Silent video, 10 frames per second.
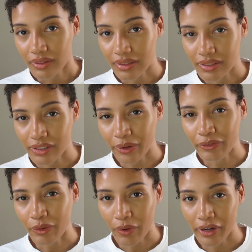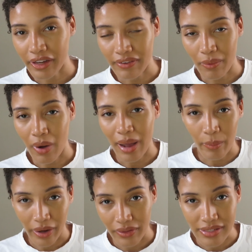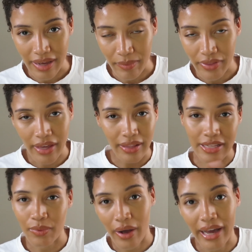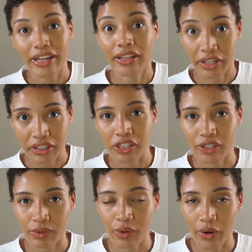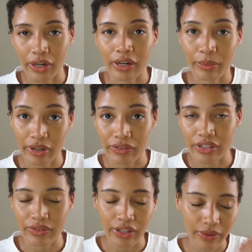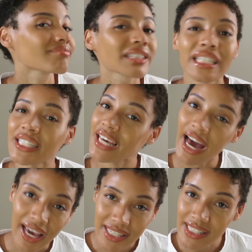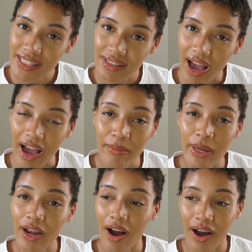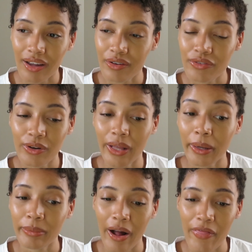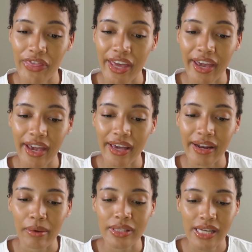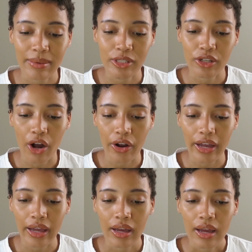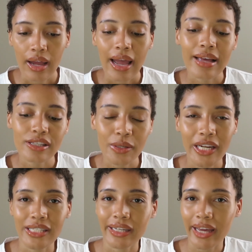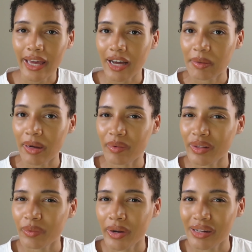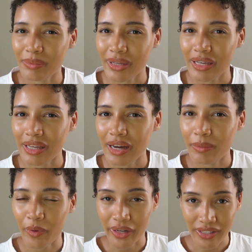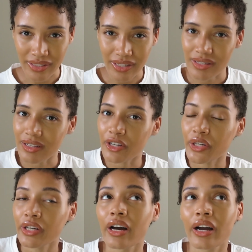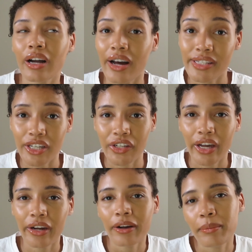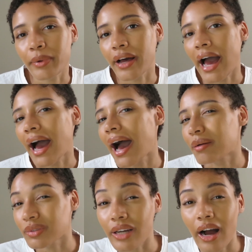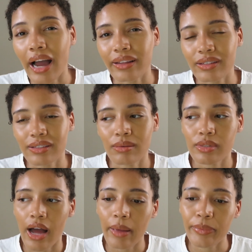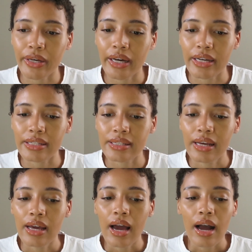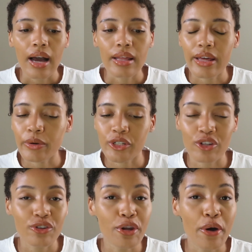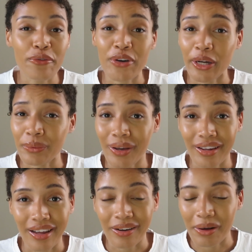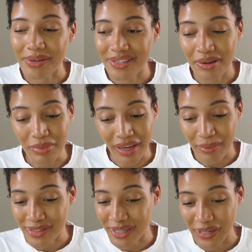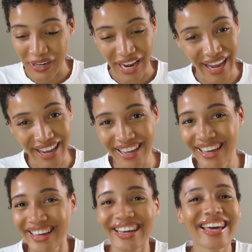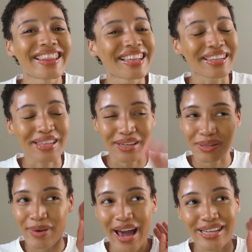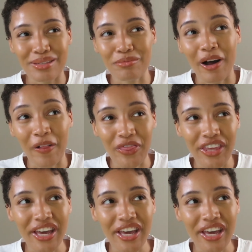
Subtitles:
So if you're wondering why I'm wearing the same thing, that's why I literally just recorded a previous video. Guys, I've been gone for like a month and I would say I'm sorry. And to an extent I am. I really want to be a more consistent content creator, but I'm not at the same time because there was just no fucking way in hell I was gonna be able to create in the past month.